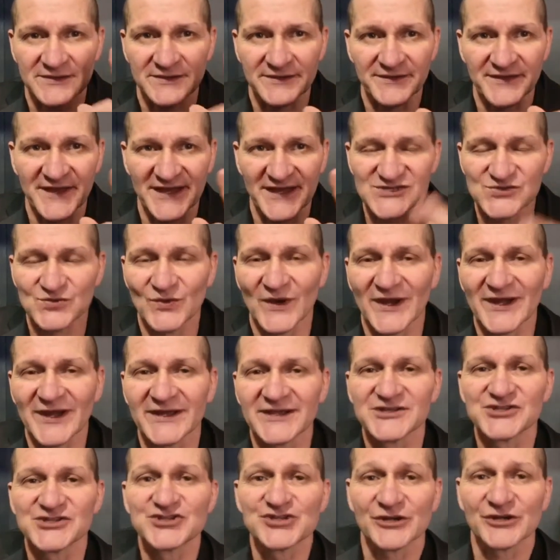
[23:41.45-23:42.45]
That's why
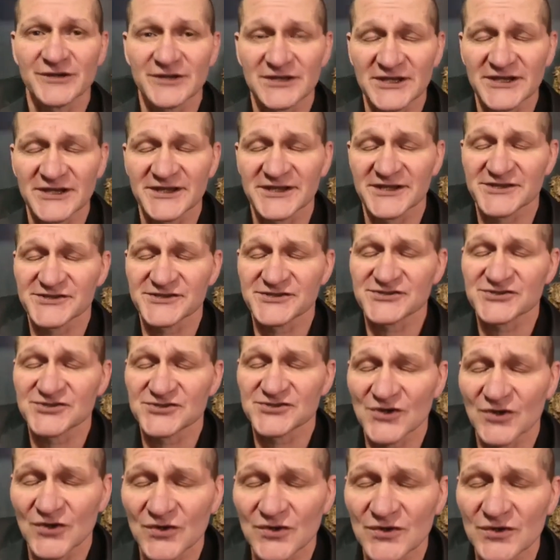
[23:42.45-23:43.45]
journaling is
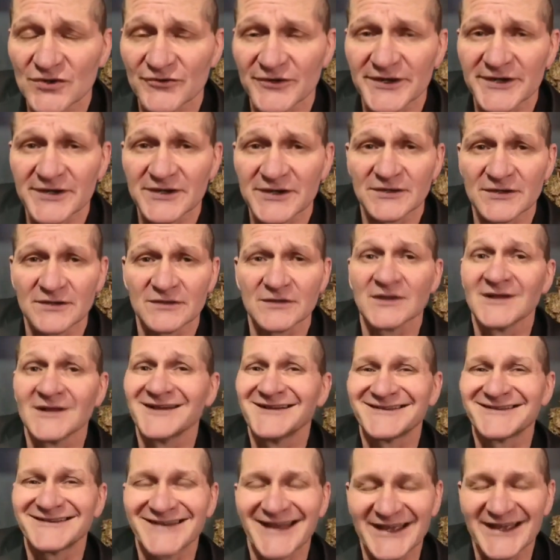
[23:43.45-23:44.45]
so critical.
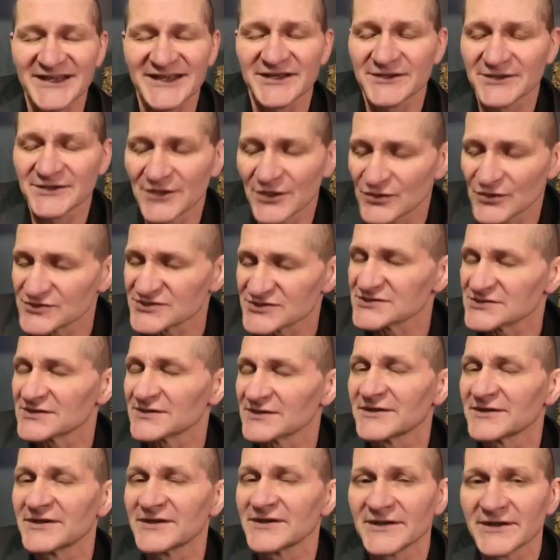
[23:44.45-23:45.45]
Taking notes,
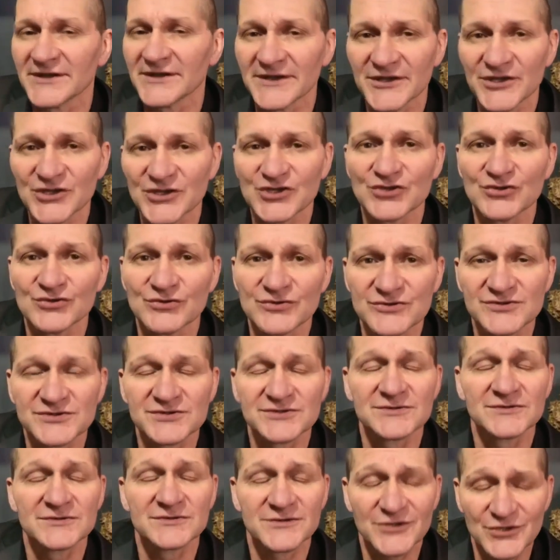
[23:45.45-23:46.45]

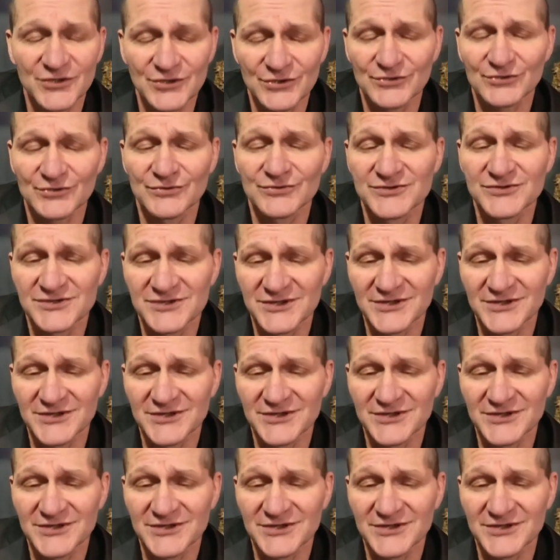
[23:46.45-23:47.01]
huge, huge